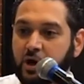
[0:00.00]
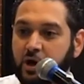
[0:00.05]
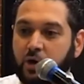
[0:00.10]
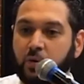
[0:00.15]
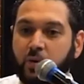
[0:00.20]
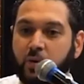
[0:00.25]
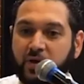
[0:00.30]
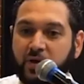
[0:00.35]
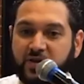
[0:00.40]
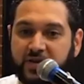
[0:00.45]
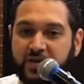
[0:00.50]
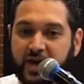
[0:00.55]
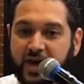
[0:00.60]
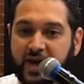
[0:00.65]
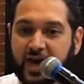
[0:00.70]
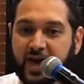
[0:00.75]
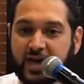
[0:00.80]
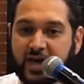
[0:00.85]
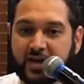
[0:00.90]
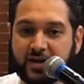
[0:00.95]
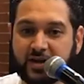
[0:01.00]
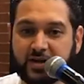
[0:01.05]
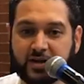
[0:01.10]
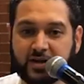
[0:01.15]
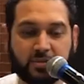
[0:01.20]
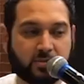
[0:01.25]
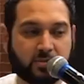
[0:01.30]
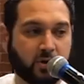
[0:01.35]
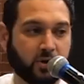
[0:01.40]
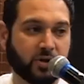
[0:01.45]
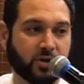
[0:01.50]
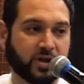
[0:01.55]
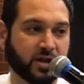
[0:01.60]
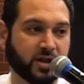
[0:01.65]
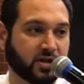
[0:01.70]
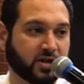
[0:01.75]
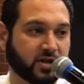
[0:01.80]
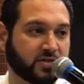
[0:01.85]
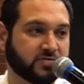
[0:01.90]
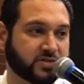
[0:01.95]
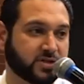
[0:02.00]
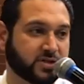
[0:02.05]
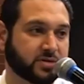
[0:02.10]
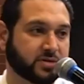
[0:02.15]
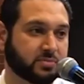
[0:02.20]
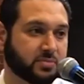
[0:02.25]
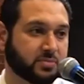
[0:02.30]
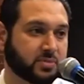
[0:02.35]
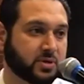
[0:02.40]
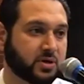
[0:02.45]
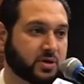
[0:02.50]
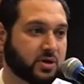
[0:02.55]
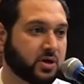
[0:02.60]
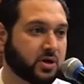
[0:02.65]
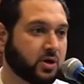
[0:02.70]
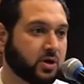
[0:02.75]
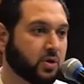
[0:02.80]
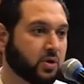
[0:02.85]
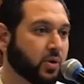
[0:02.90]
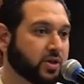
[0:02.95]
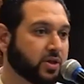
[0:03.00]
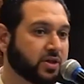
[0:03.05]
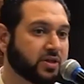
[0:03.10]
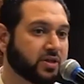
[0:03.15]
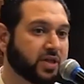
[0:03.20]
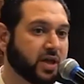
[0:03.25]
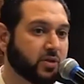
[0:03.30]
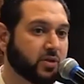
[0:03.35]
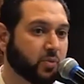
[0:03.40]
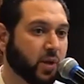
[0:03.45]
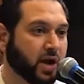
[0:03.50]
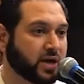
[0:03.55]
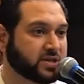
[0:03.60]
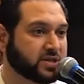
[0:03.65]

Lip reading: Whether they hated him or they loved him. Whether they wanted